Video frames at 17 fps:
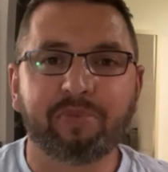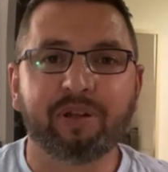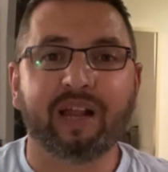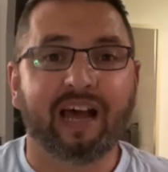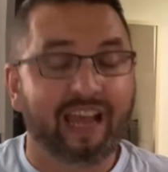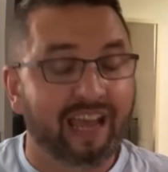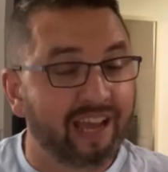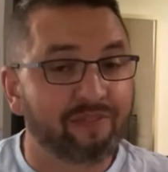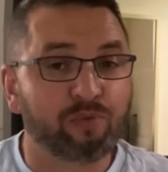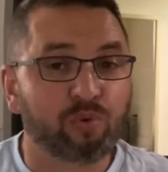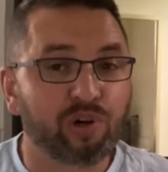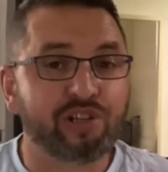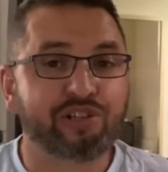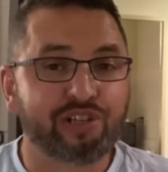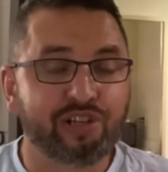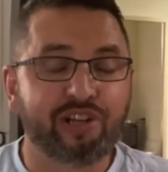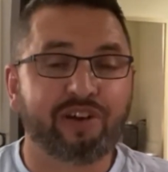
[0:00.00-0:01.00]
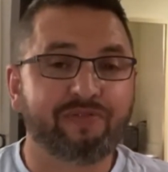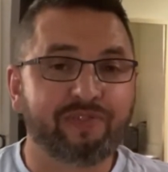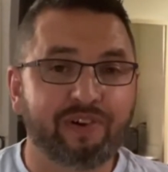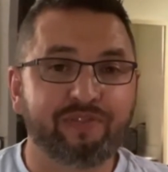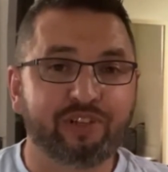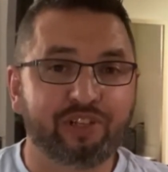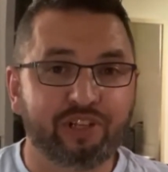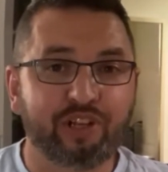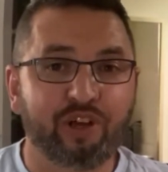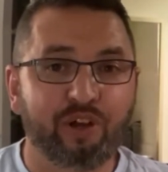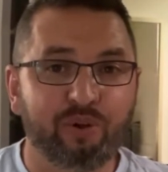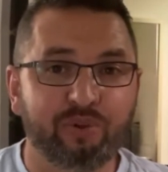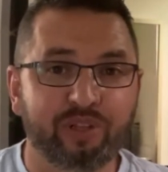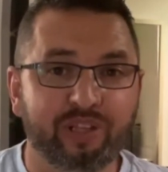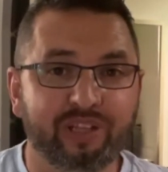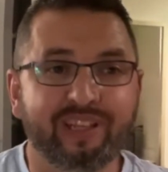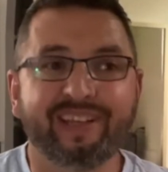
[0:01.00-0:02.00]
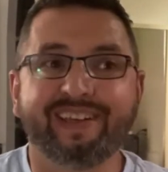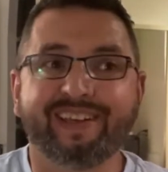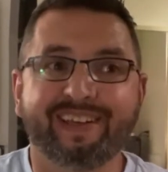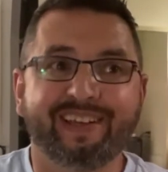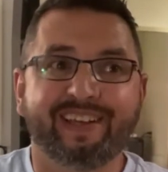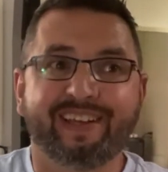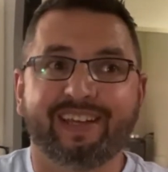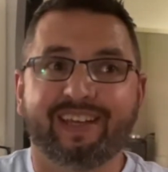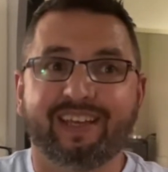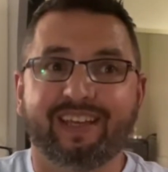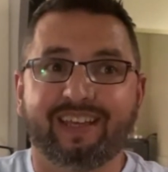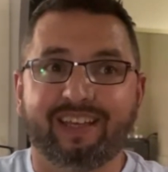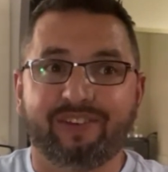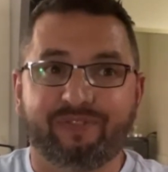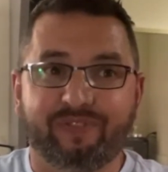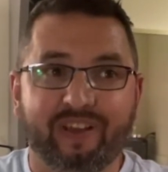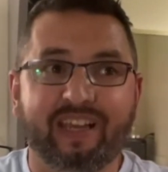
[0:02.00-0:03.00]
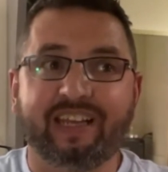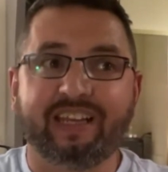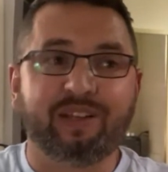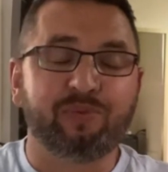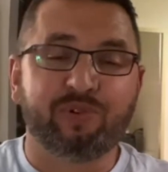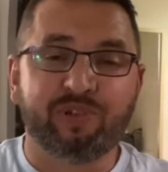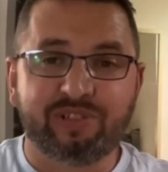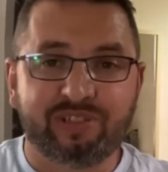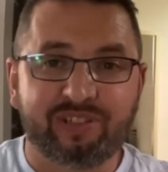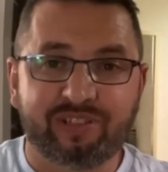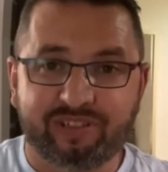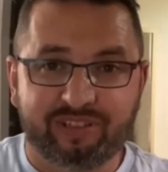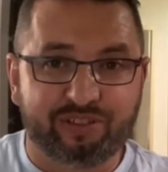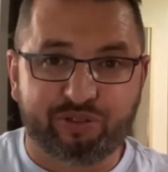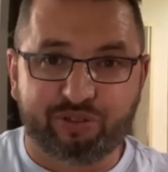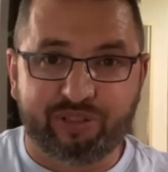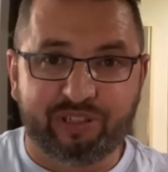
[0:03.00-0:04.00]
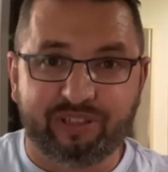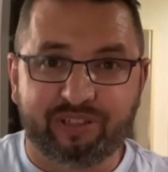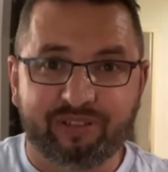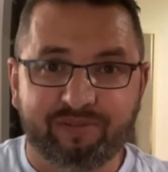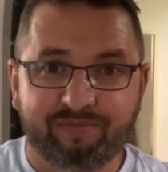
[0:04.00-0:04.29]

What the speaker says: I have watched enough of it to know that if anyone's interested,